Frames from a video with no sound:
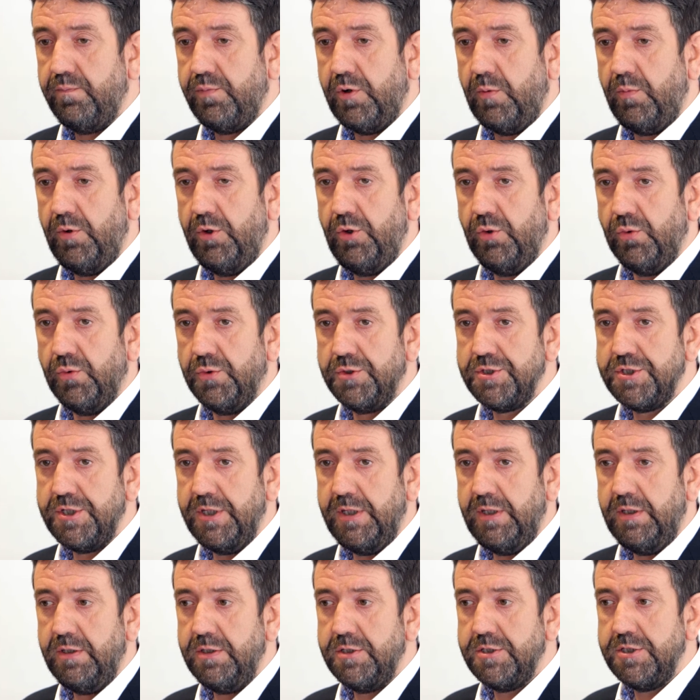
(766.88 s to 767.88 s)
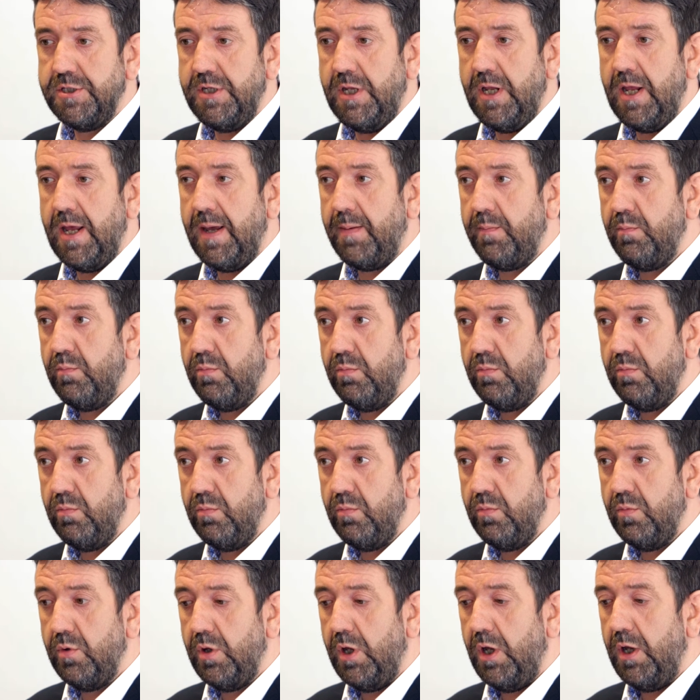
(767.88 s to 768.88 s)
probably all seen TM.
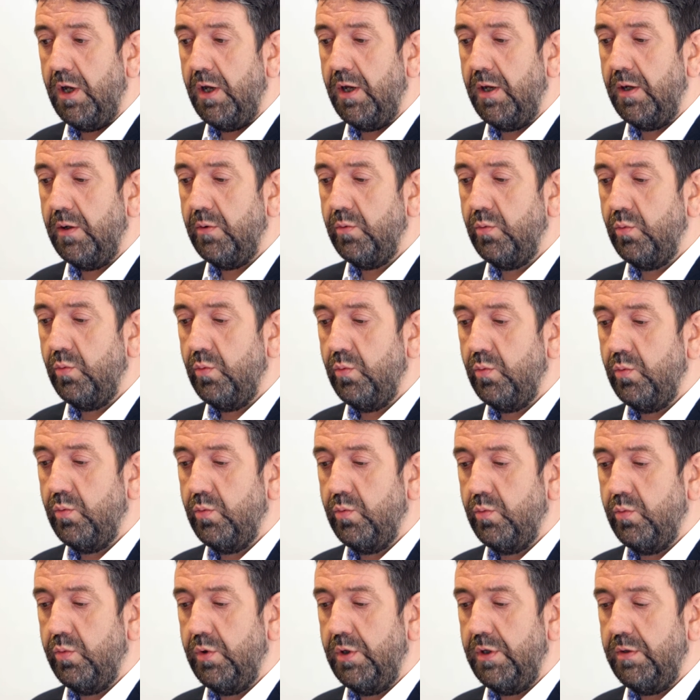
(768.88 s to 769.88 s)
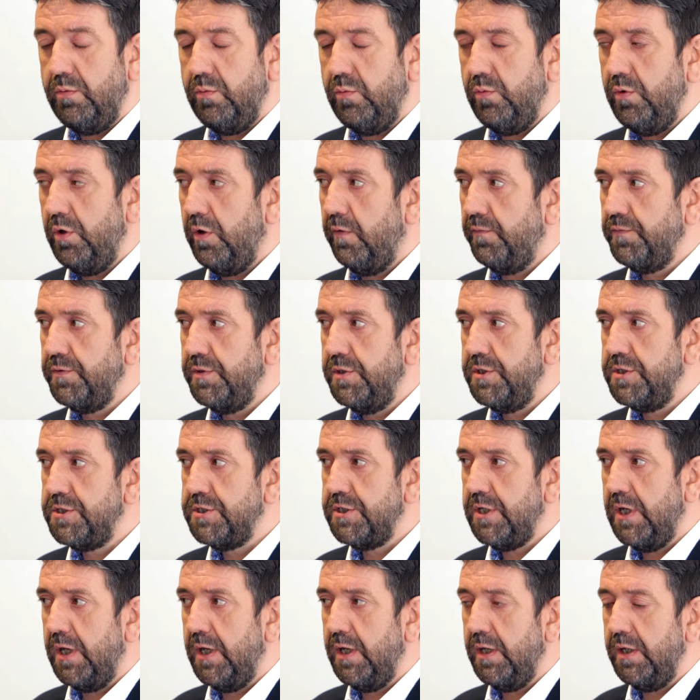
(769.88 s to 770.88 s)
We often
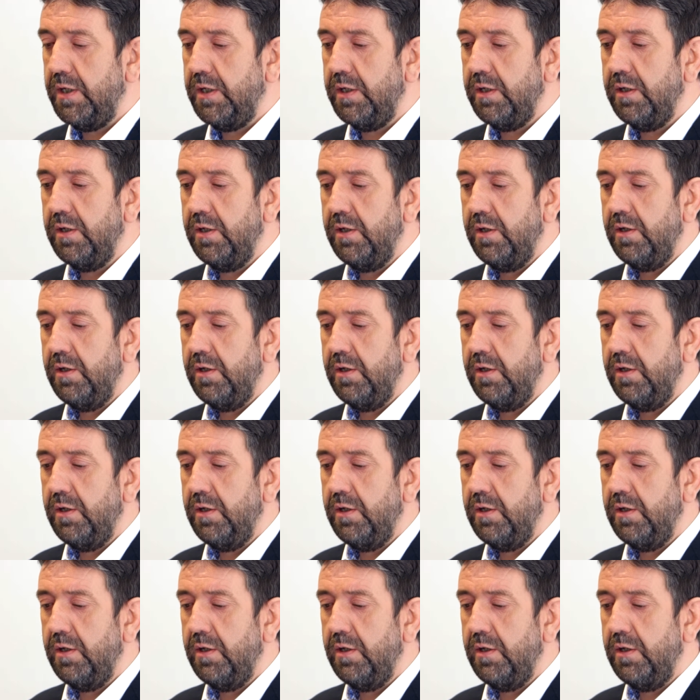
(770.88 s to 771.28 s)
say